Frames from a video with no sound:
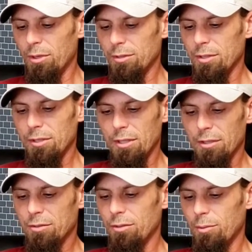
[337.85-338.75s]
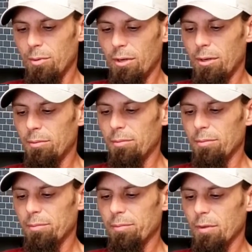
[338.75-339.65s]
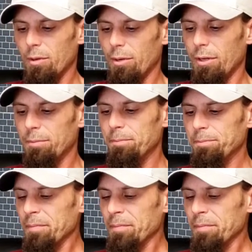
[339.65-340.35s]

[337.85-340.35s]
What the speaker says: He said, yes, no problem. Go ahead.